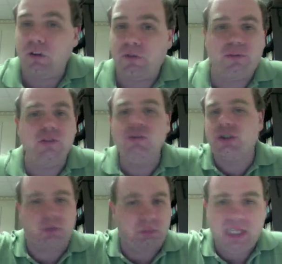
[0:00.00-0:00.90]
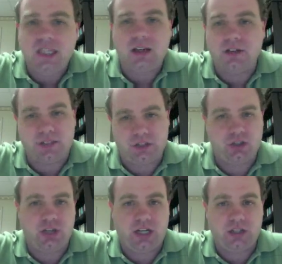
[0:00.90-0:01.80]
and for all future
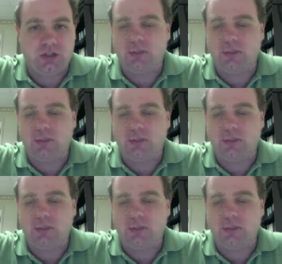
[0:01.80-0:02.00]
media of